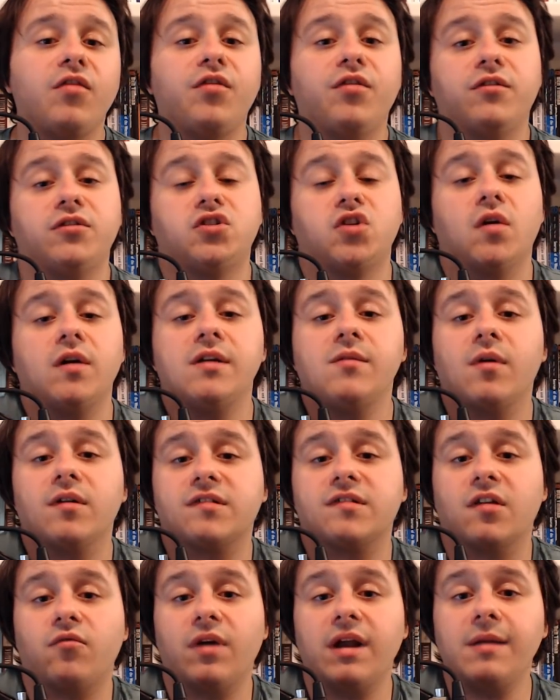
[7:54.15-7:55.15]
Jody
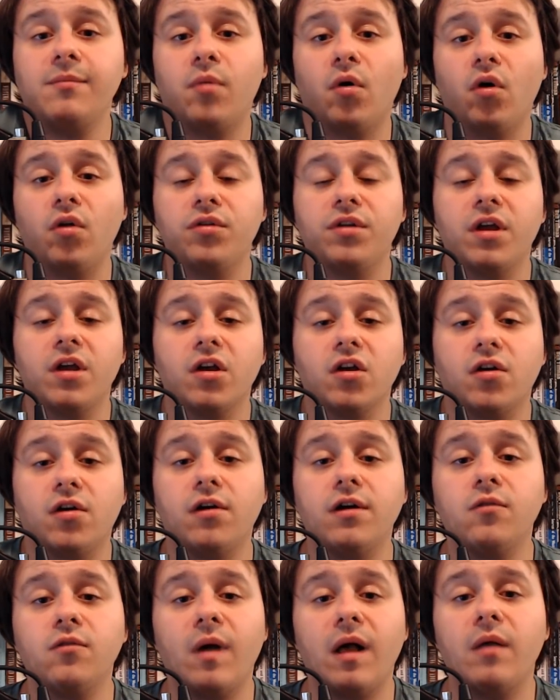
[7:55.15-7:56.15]
Wilson-Raybould could
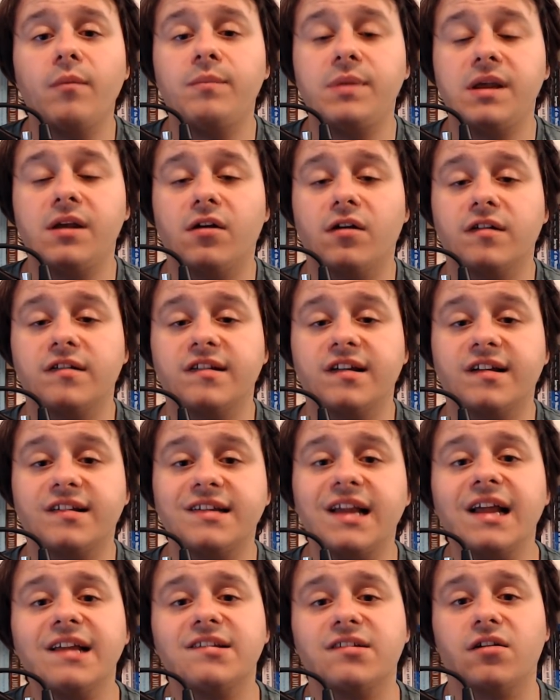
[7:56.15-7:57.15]
well be her
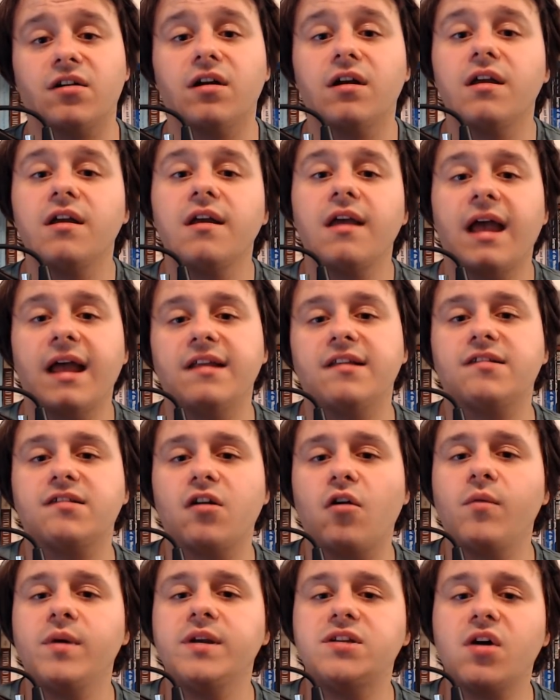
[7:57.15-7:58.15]
successor. And so
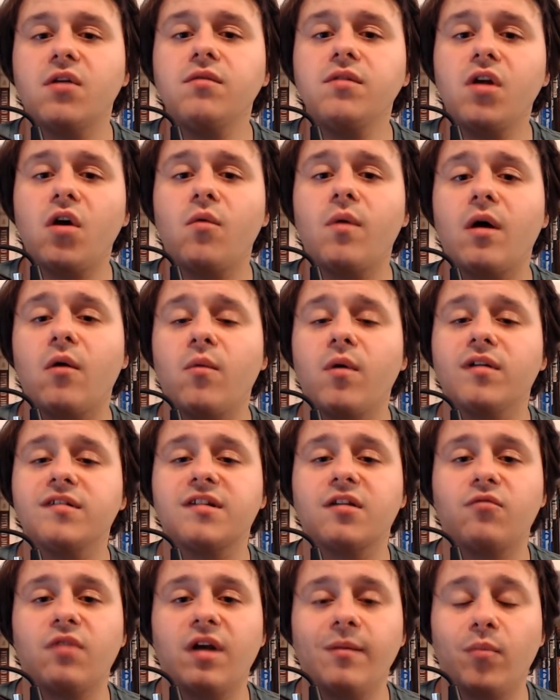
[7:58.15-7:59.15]
we don't know what
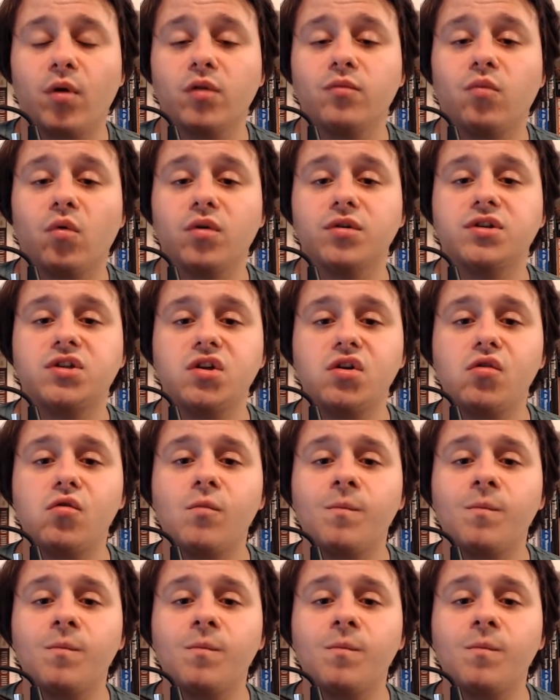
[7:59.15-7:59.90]
Wilson-Raybould will do